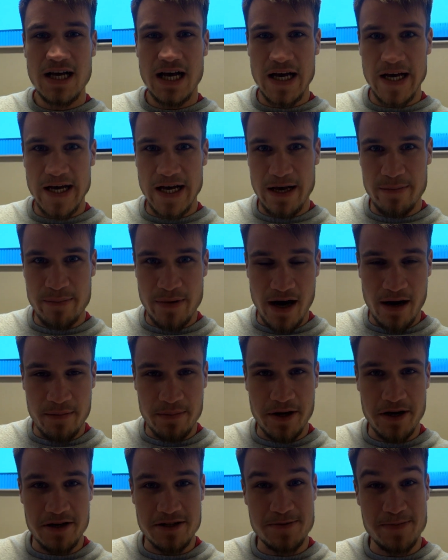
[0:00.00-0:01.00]

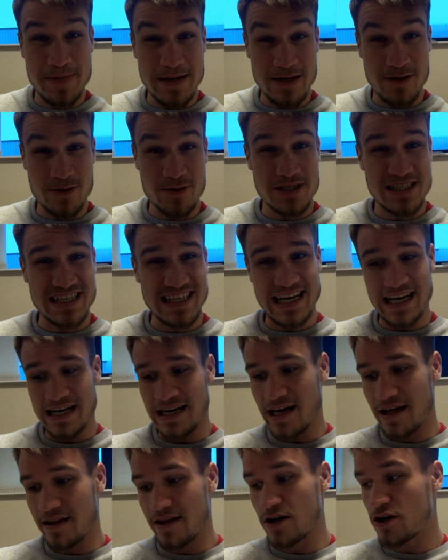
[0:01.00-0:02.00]
I'm going to be launching
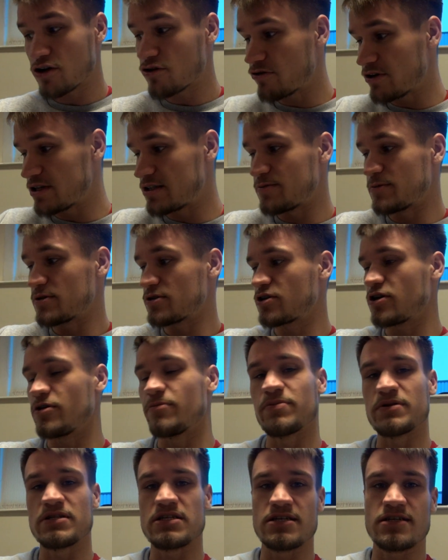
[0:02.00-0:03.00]
another Christmas
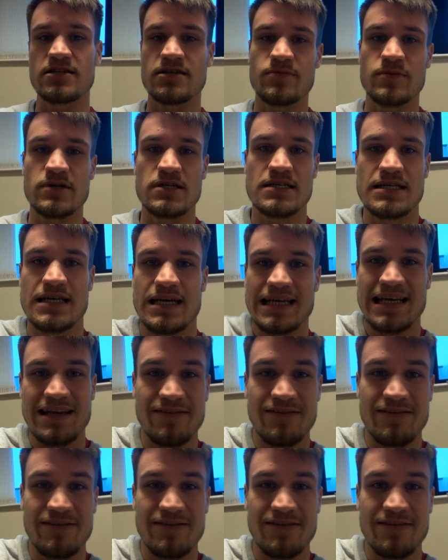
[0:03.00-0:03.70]
competition, which is going to